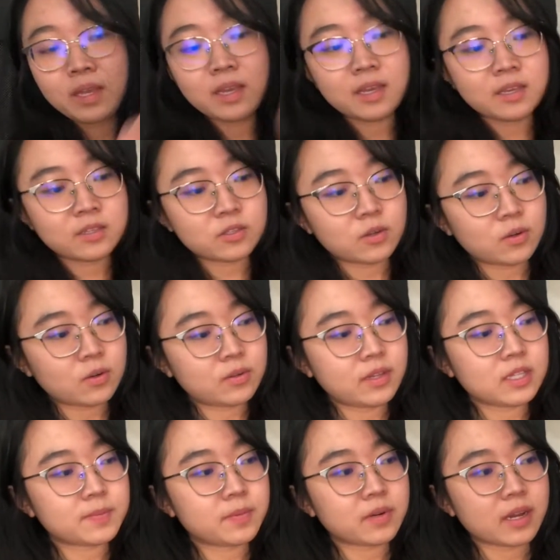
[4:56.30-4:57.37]
So
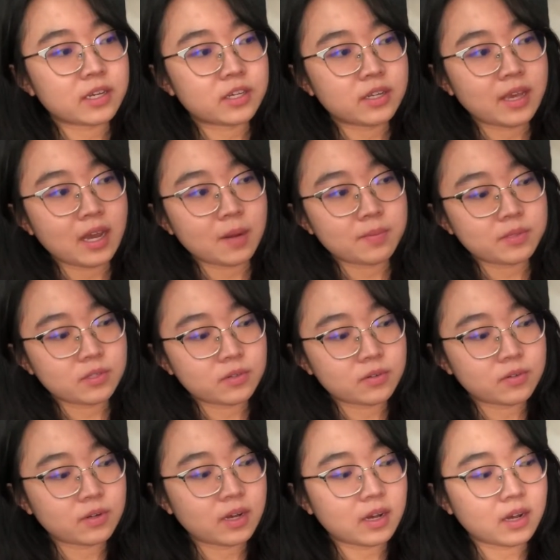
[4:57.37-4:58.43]
this book actually helps you